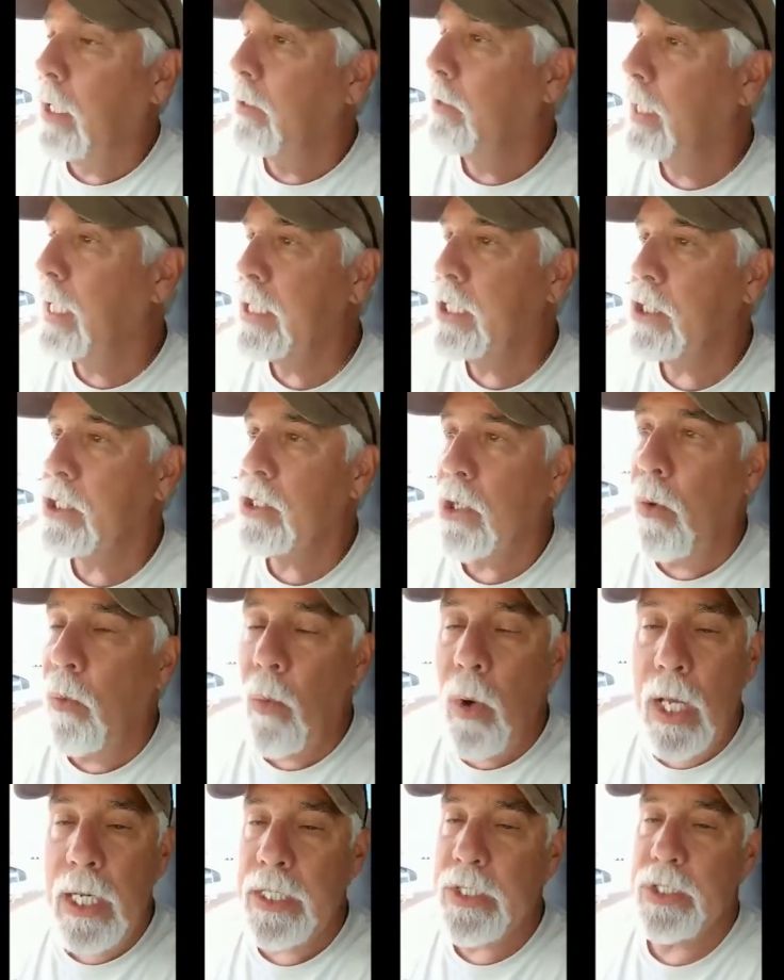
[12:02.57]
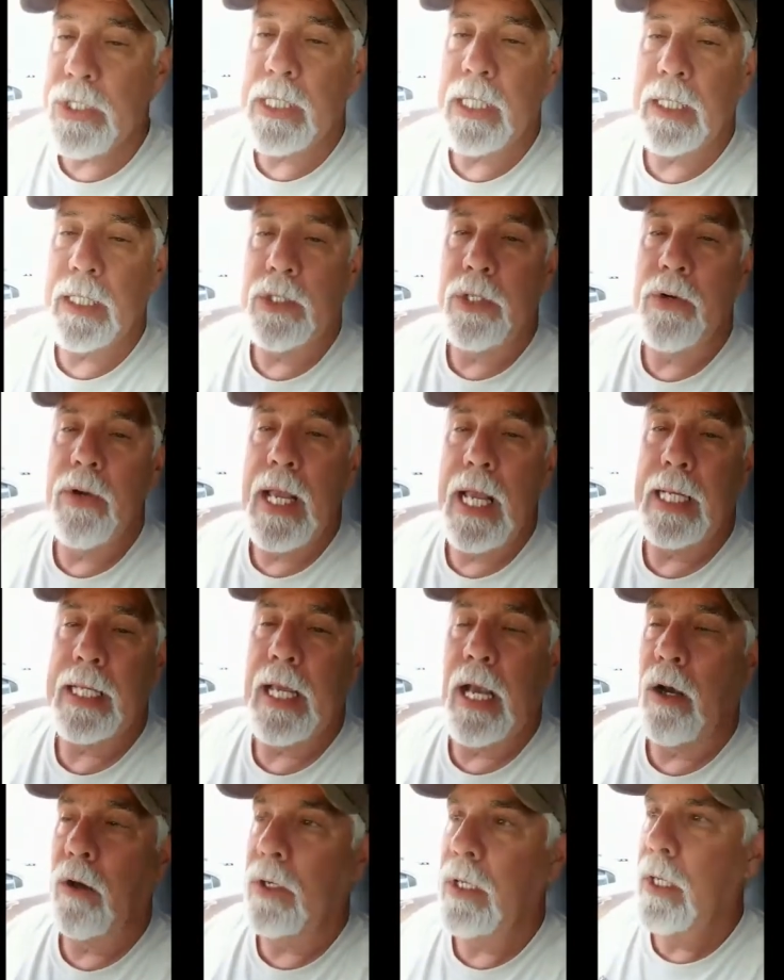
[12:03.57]
They just don't want to stick their neck
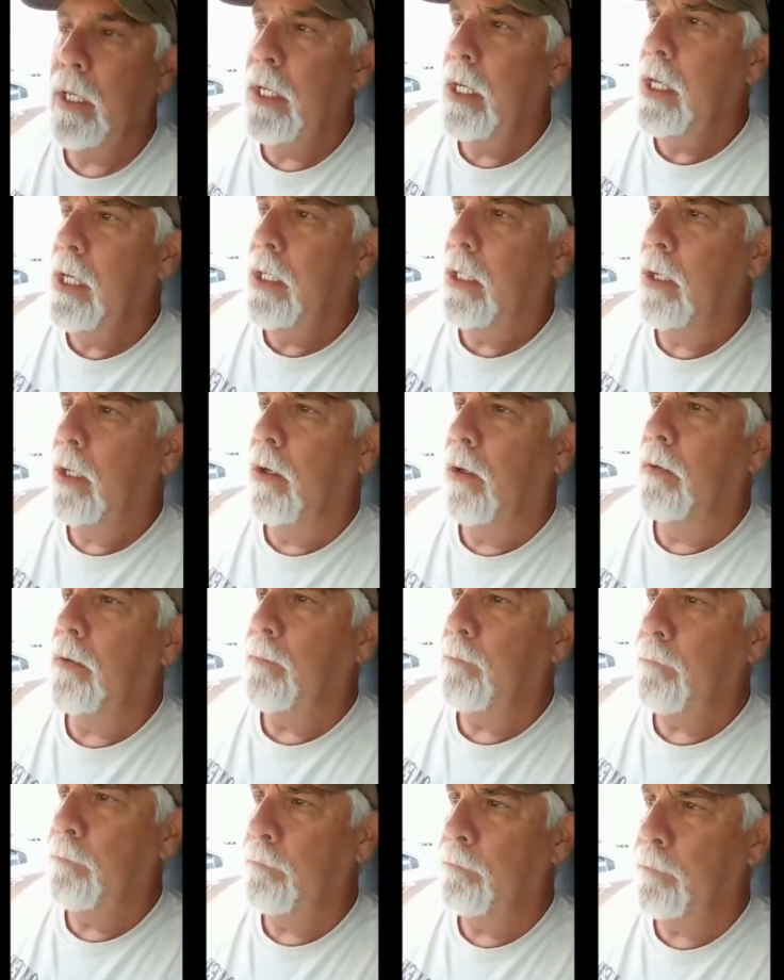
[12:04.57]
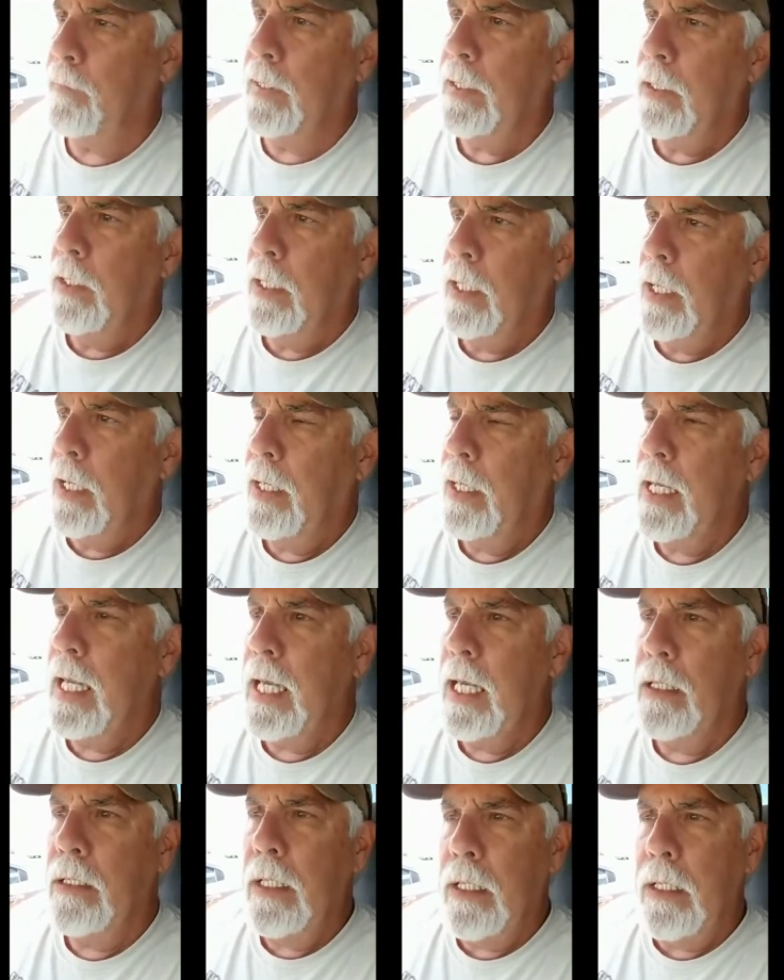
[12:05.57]
out, you know. And
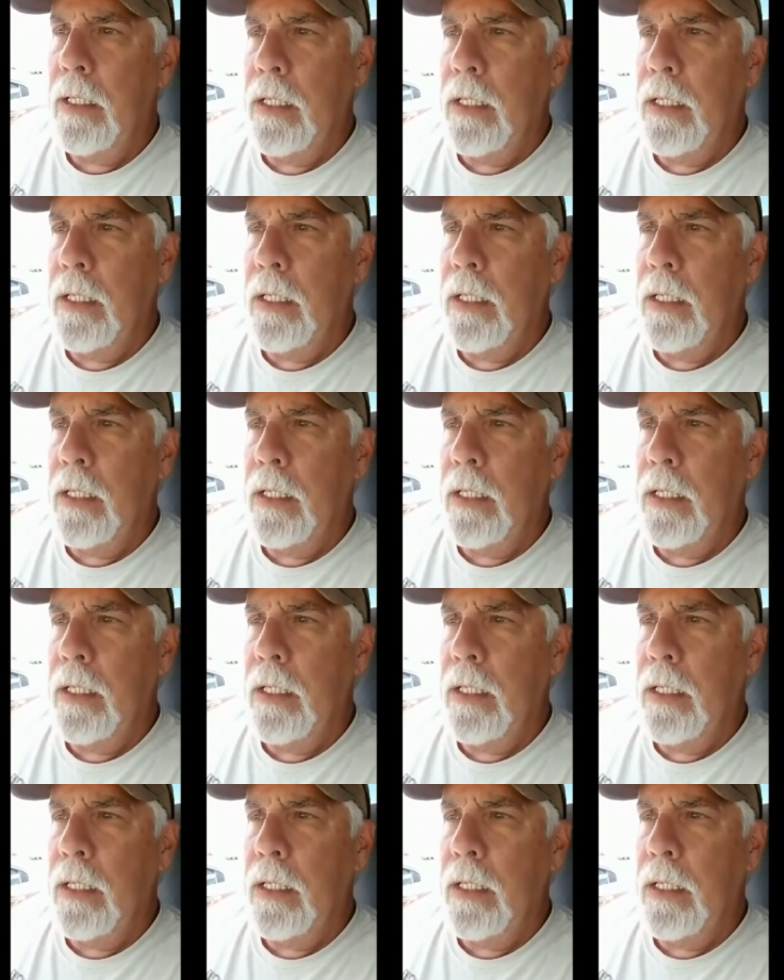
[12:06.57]
then